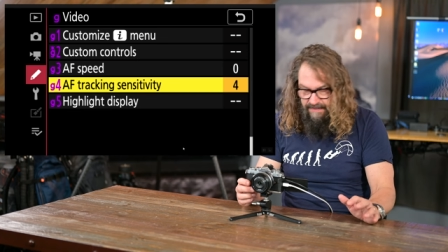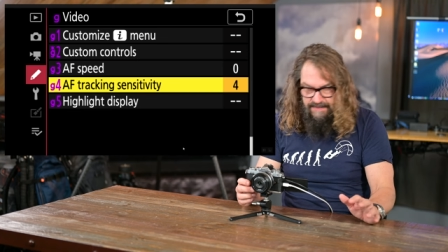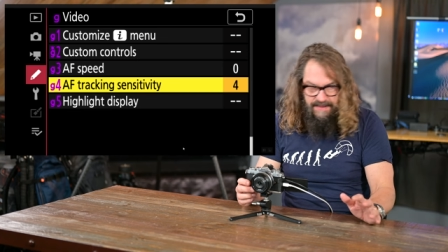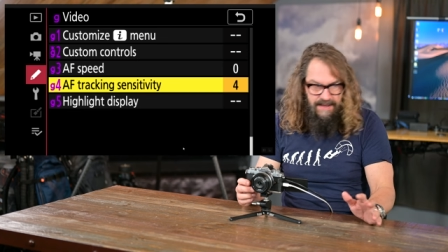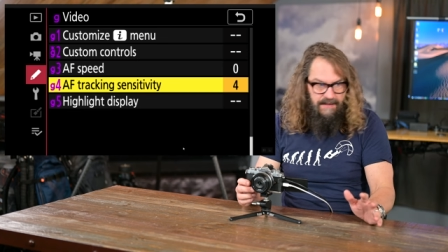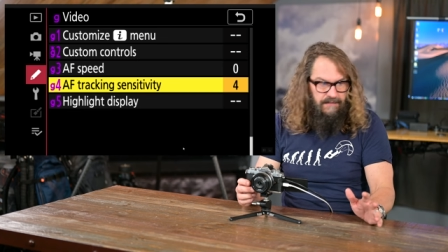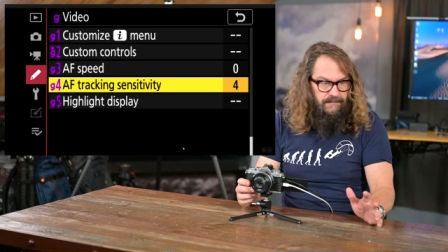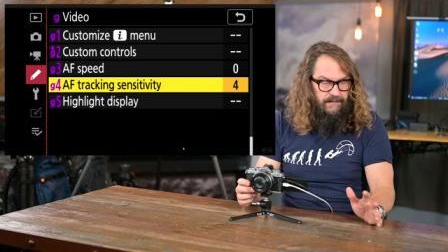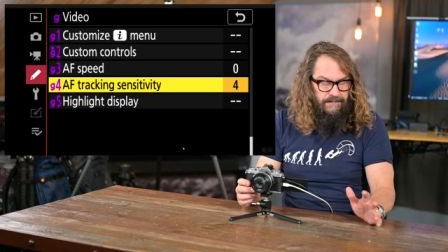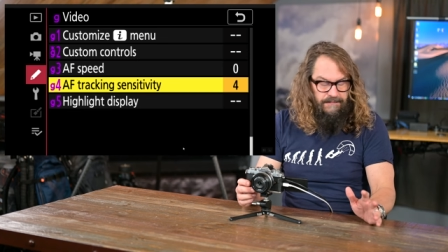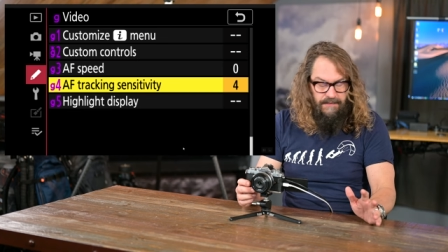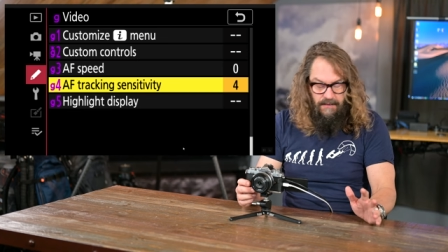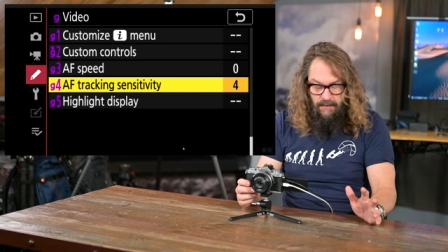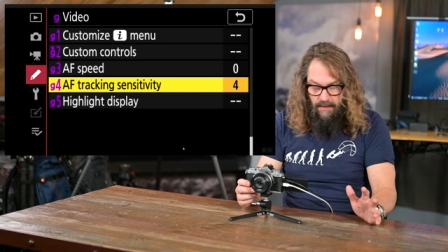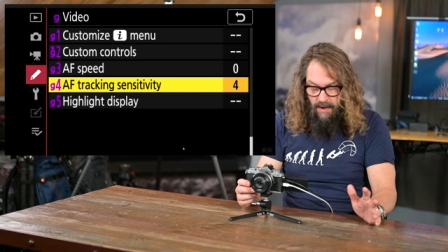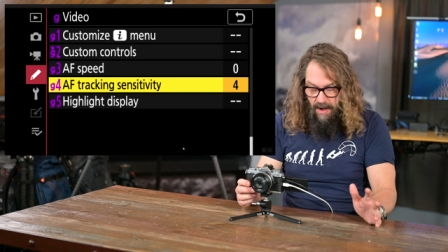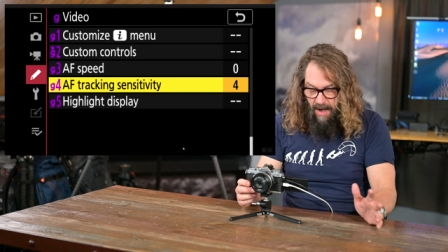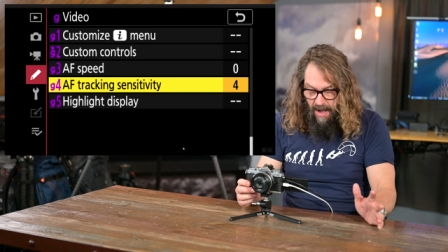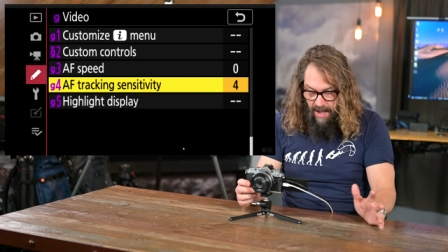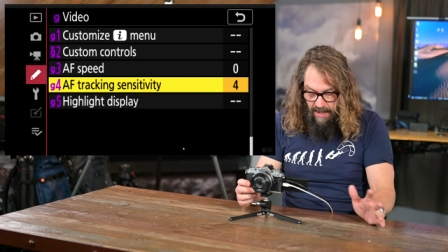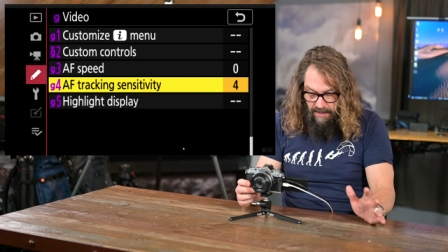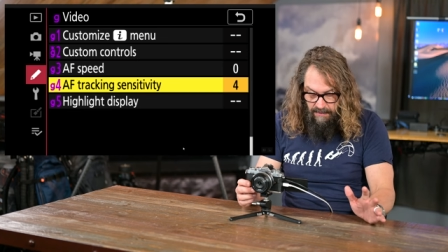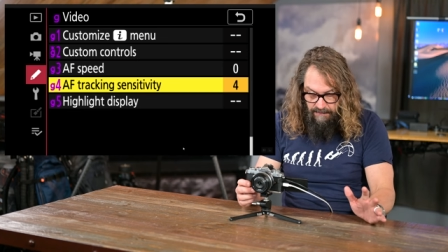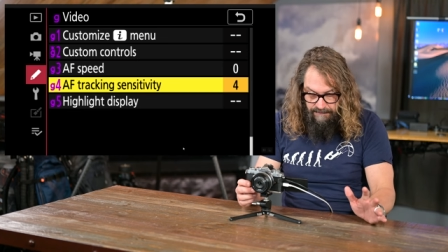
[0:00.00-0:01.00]
things if you're
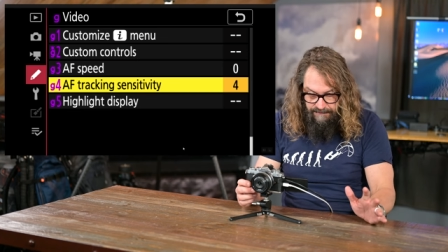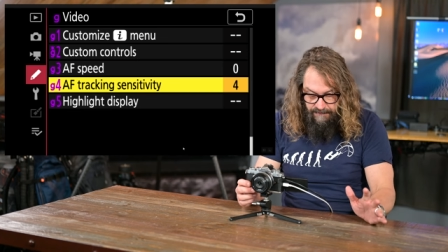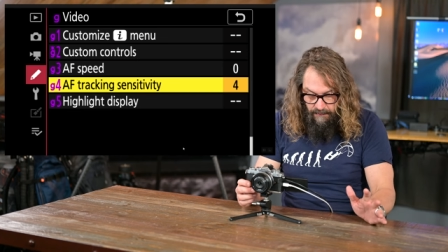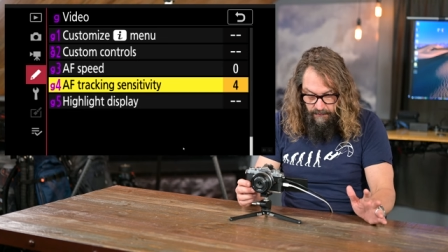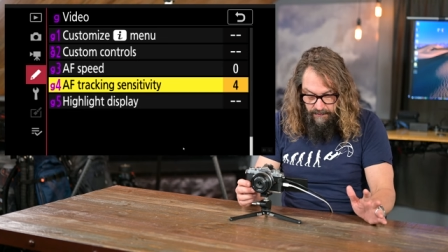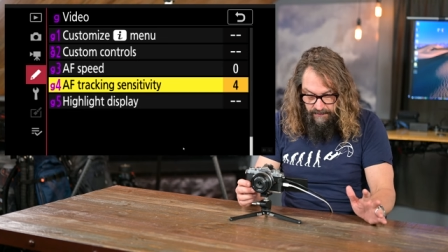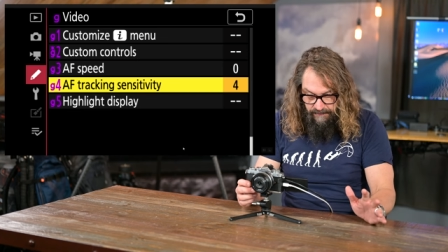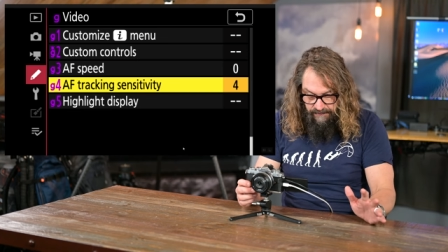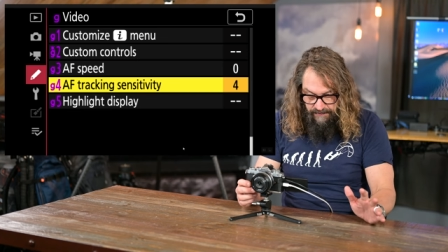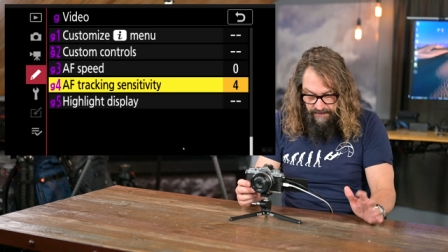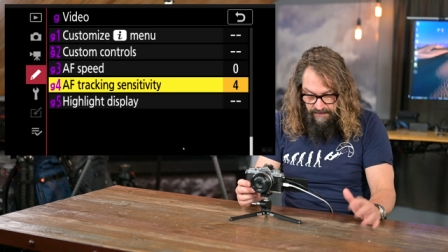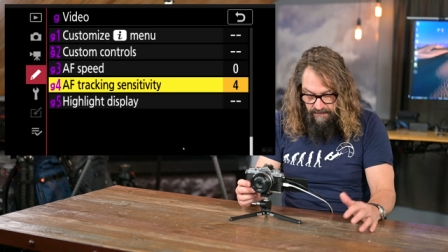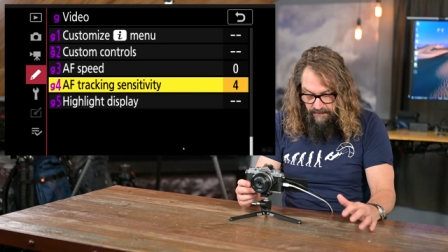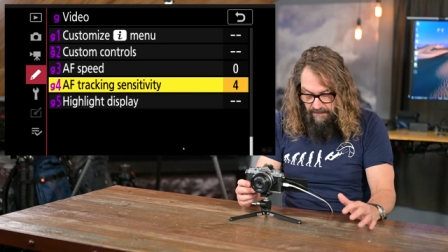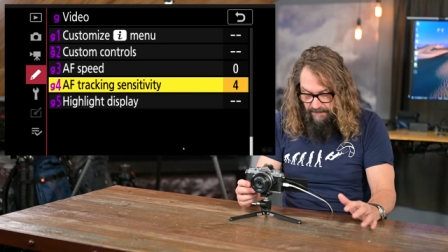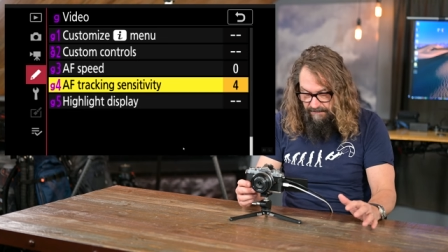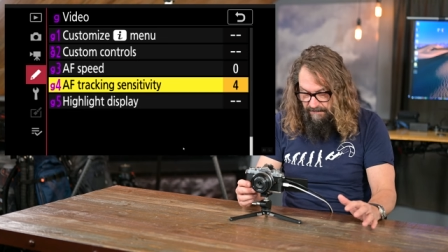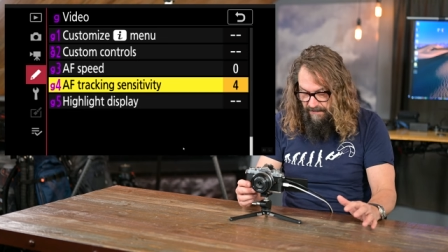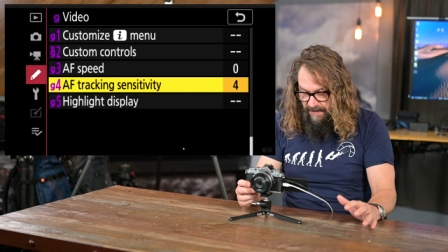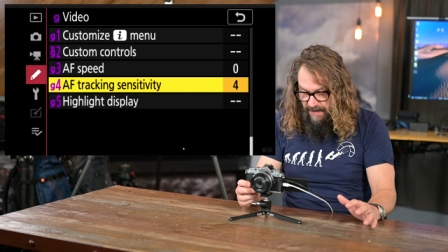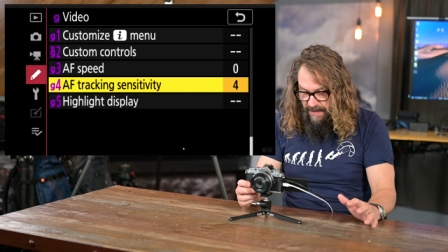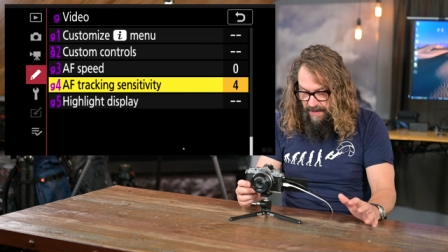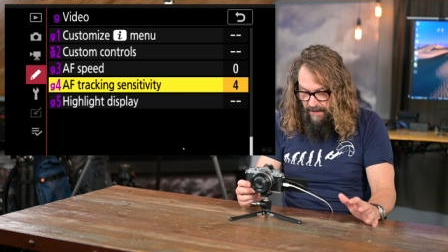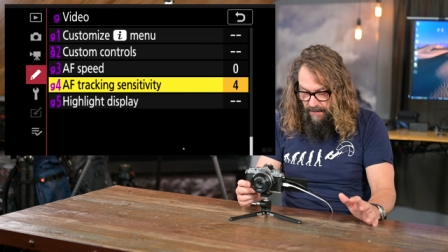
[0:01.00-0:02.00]
autofocusing
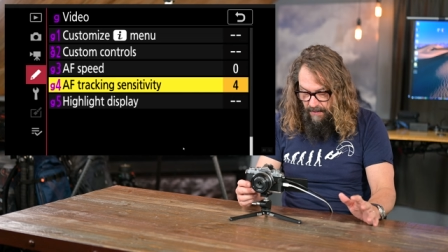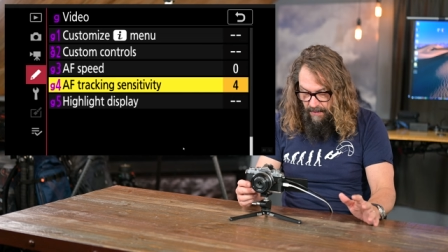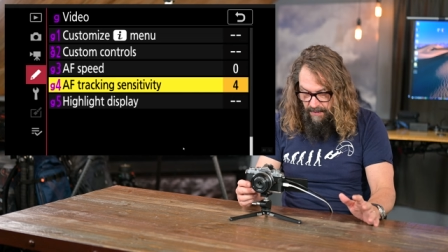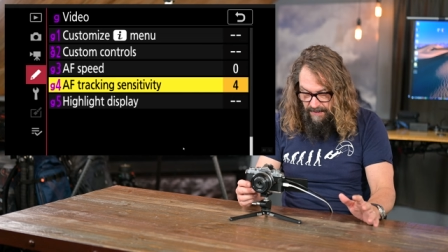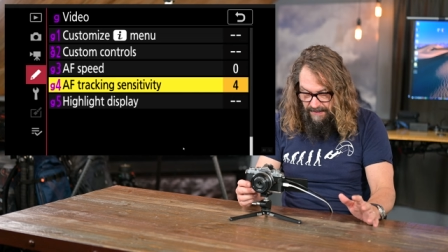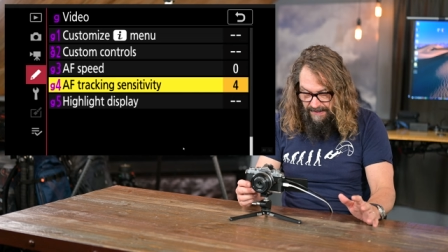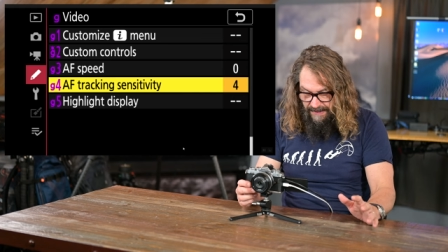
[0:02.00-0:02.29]
doing video,